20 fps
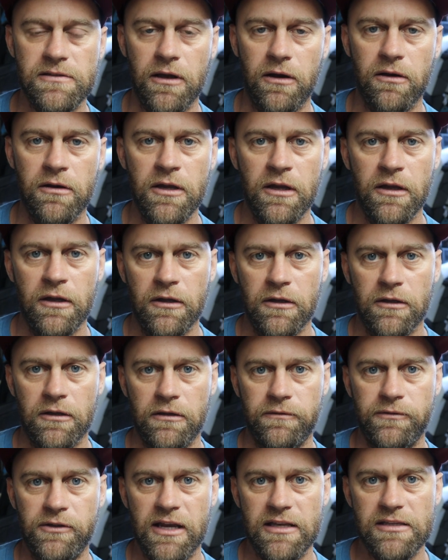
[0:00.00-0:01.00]
So
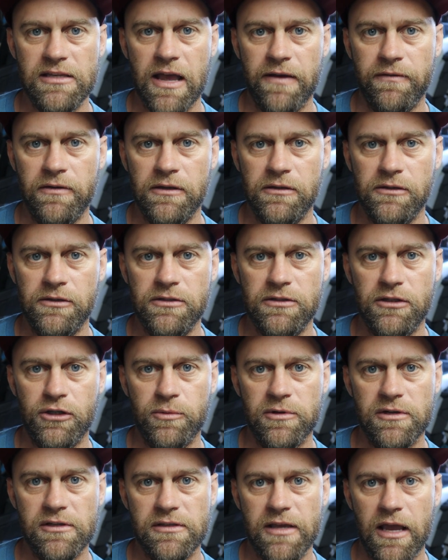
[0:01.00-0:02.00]
if you guys have any
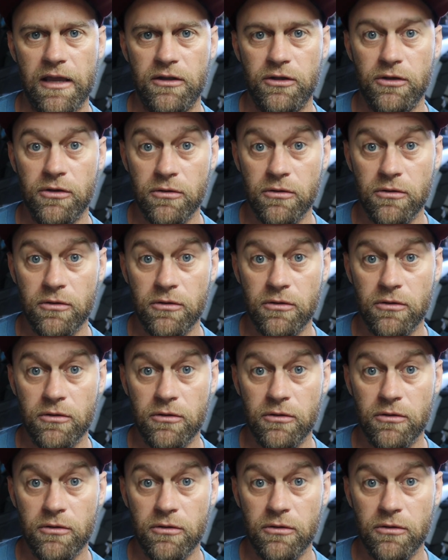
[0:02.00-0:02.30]
YouTubers that